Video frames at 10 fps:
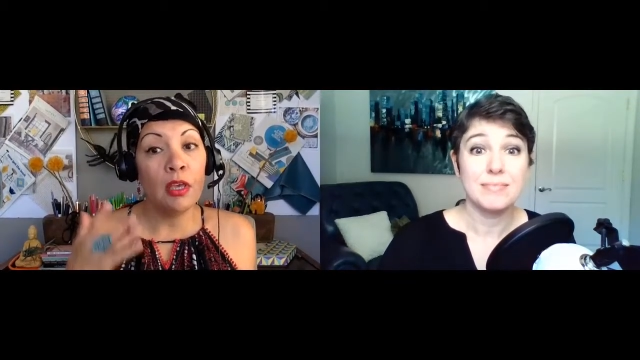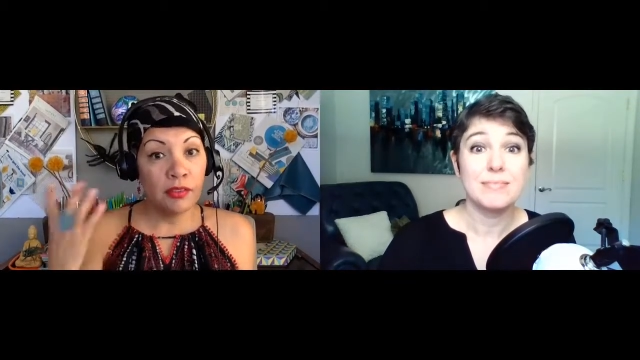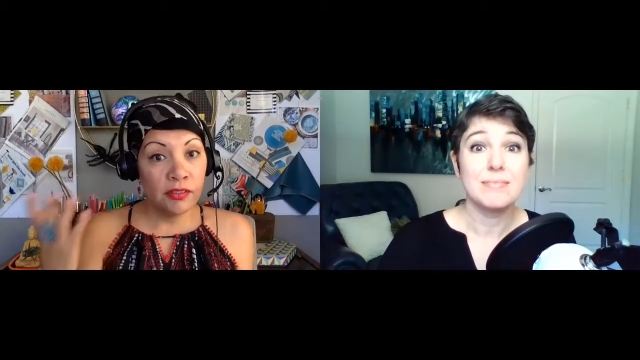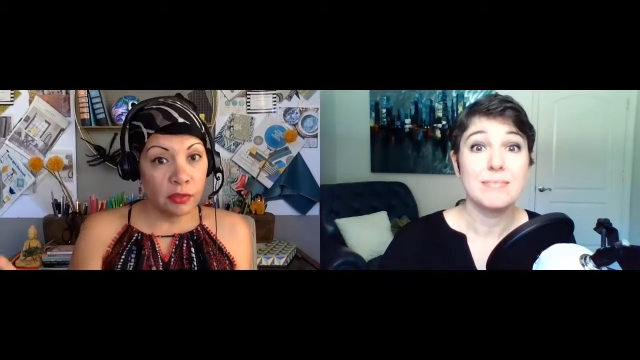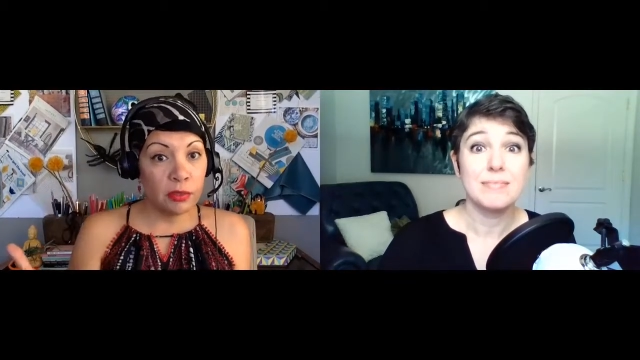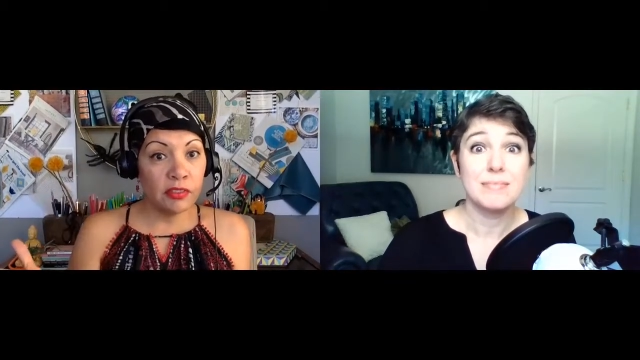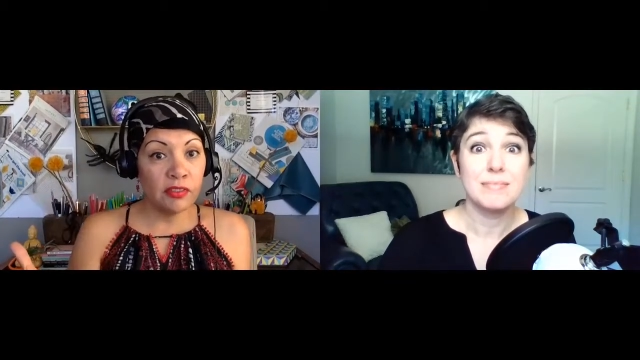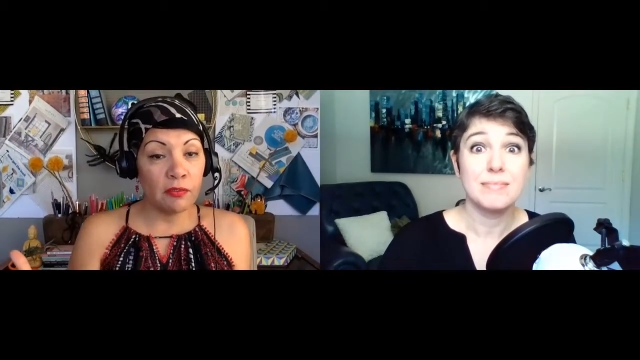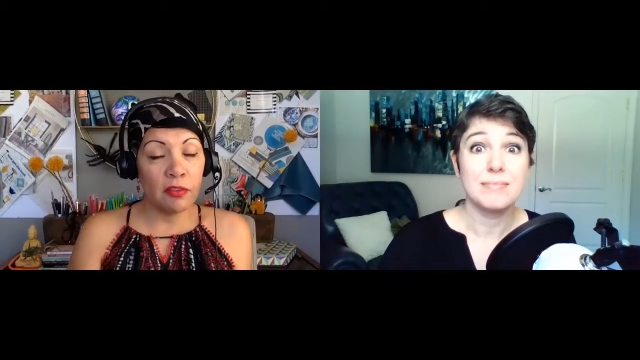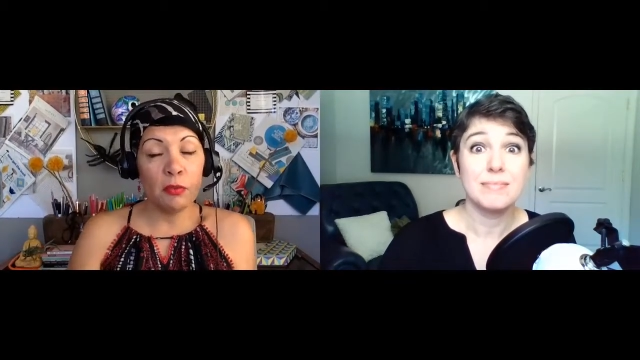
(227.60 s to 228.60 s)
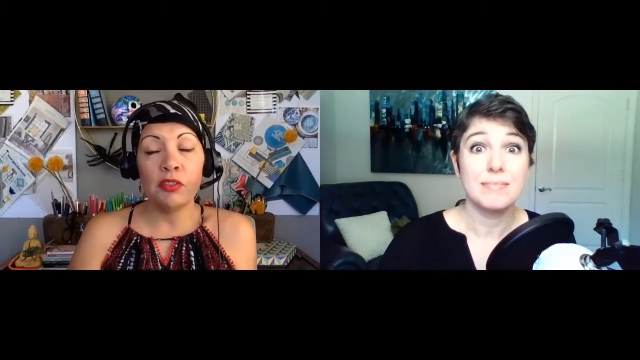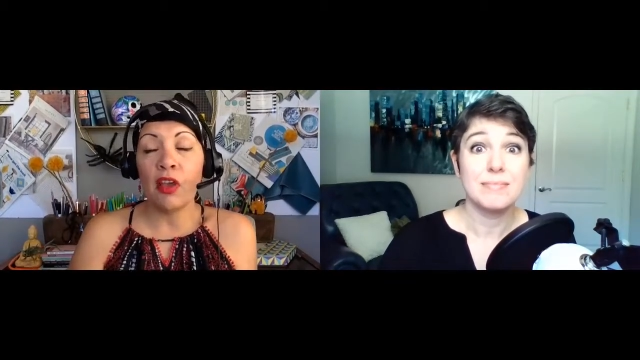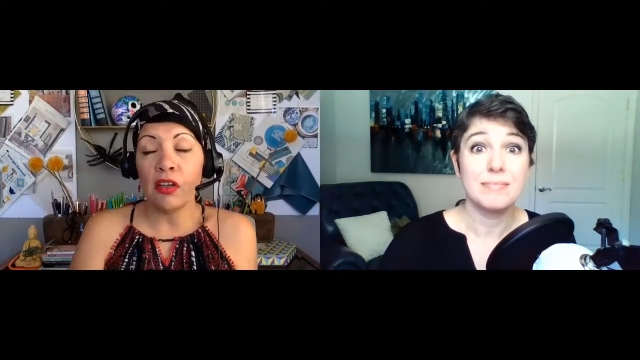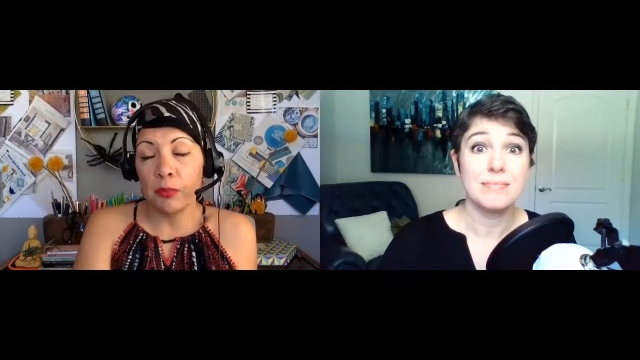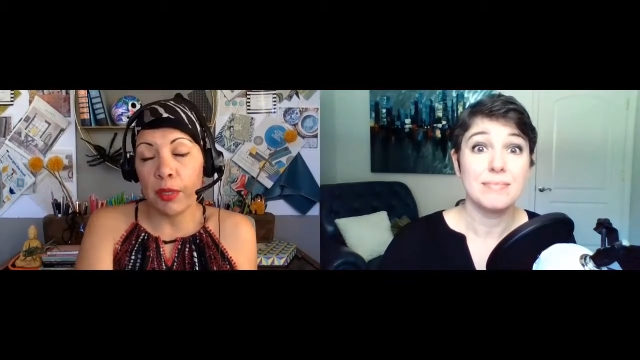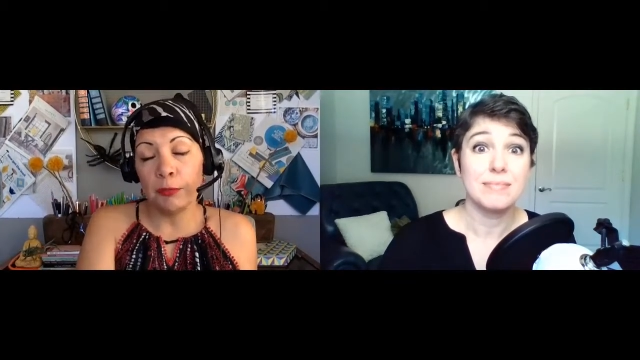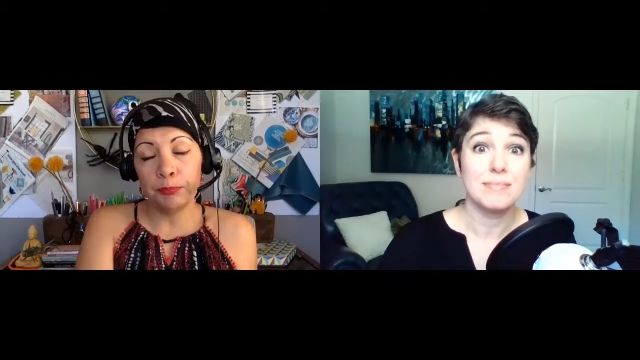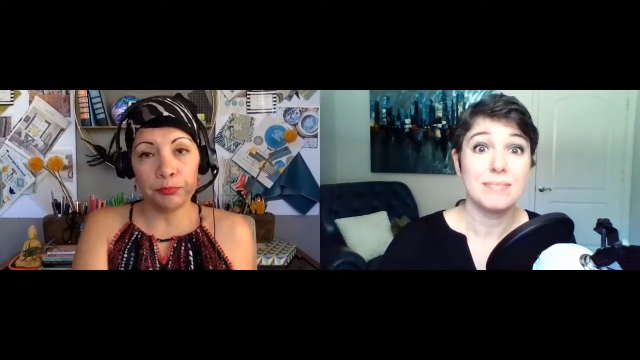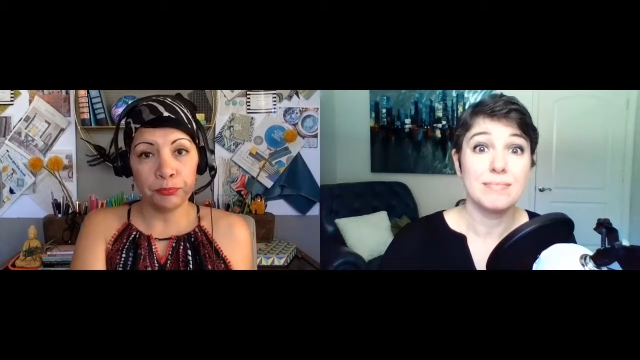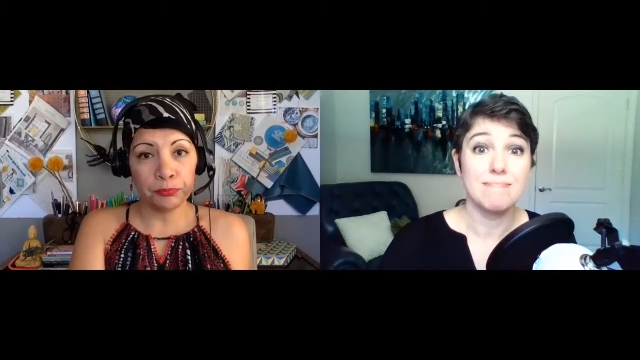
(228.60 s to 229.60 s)
Speaker 1: some of the stuff that we talked about
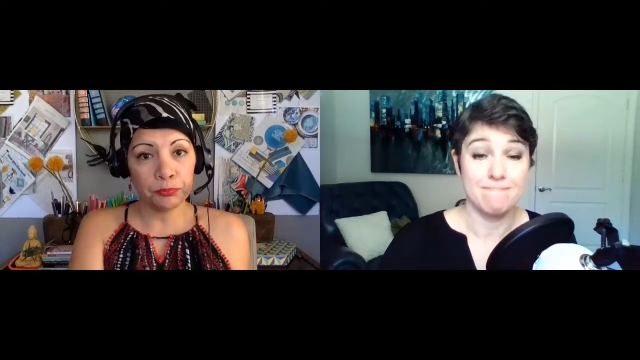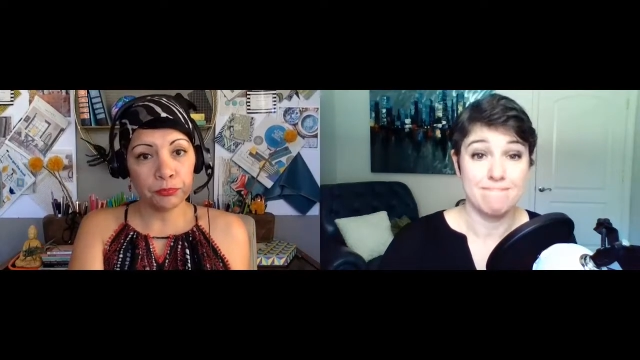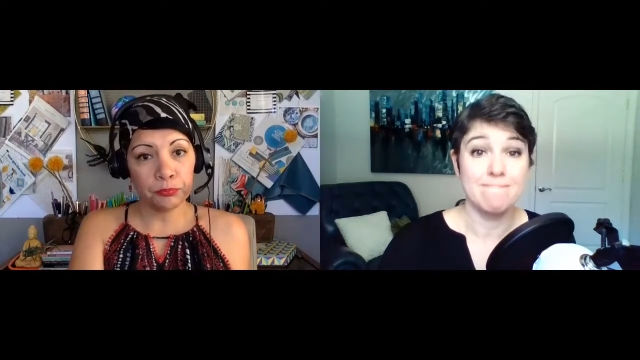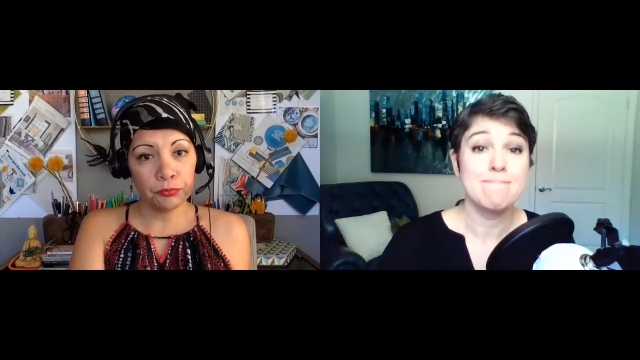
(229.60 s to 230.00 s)
mm-hmm.